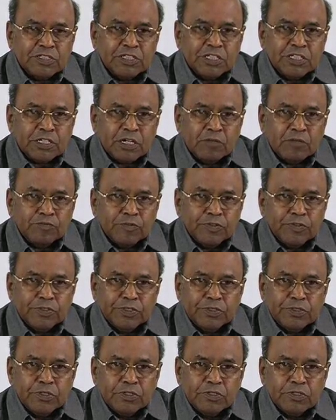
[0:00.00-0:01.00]
The top
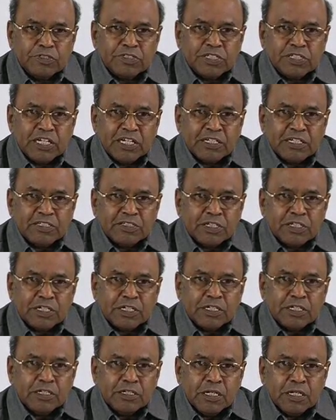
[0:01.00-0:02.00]
view looks like a
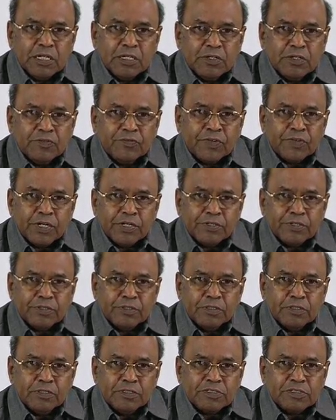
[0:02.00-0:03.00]
circle, front
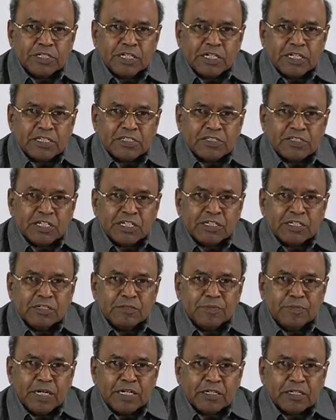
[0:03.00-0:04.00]
view looks like a
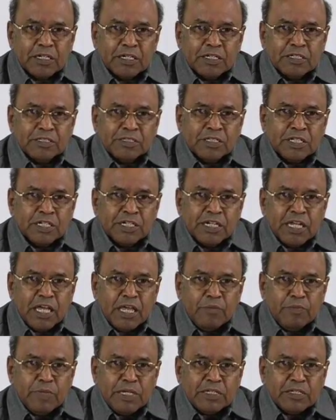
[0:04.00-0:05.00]
circle, but the
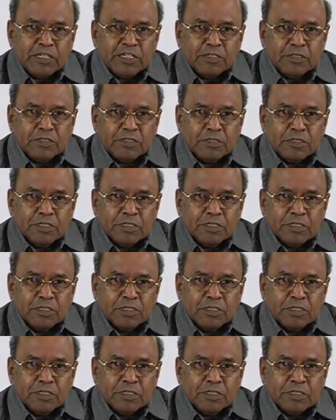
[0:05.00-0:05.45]
naming,